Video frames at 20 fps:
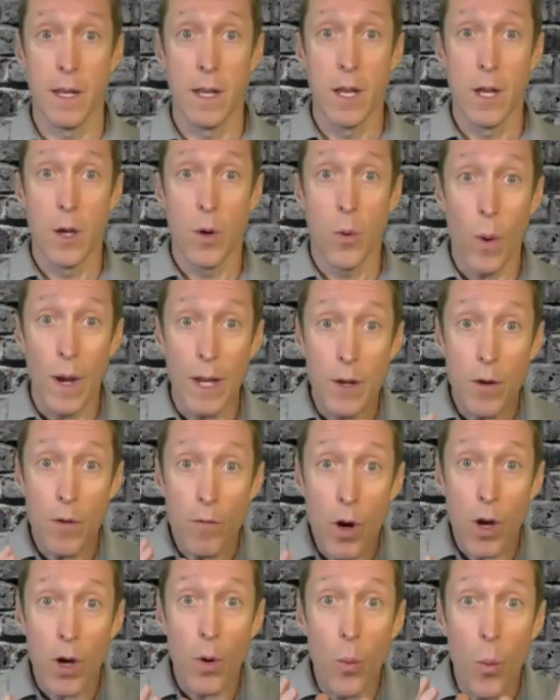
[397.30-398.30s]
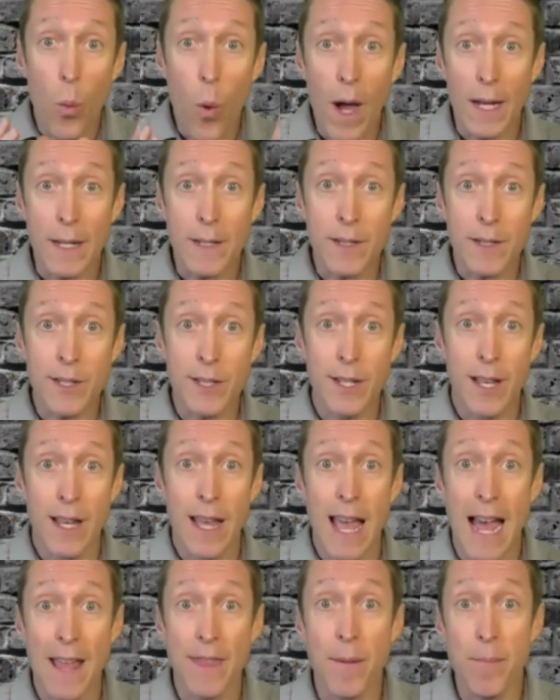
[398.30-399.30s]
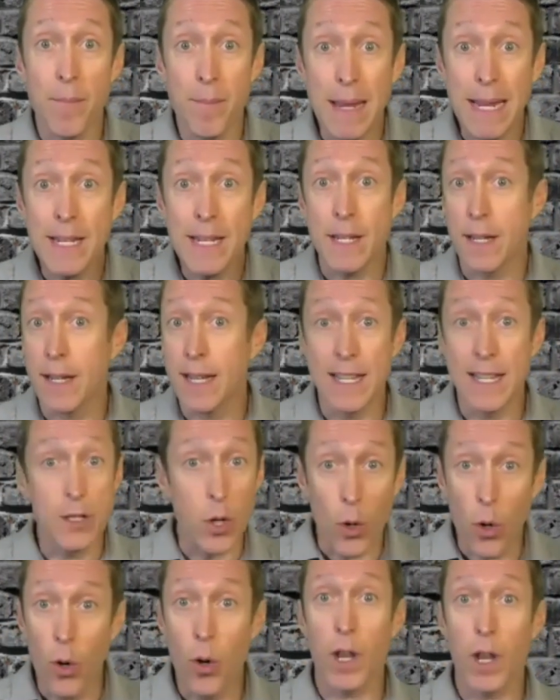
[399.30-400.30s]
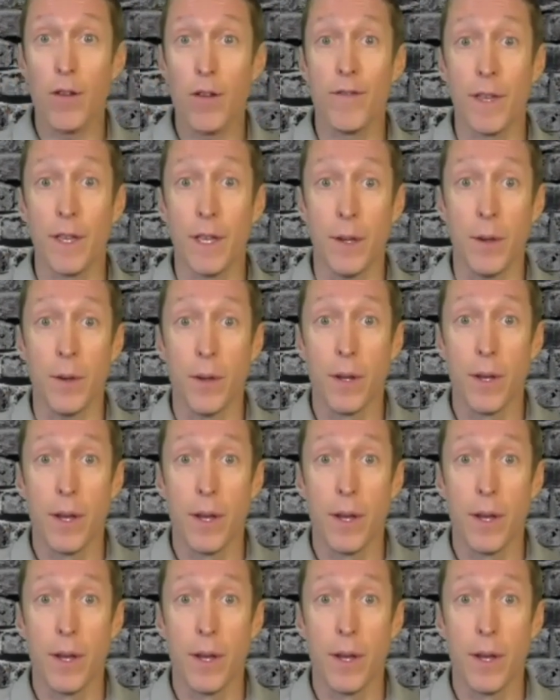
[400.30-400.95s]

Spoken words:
When you're wrong once and the media is all over you,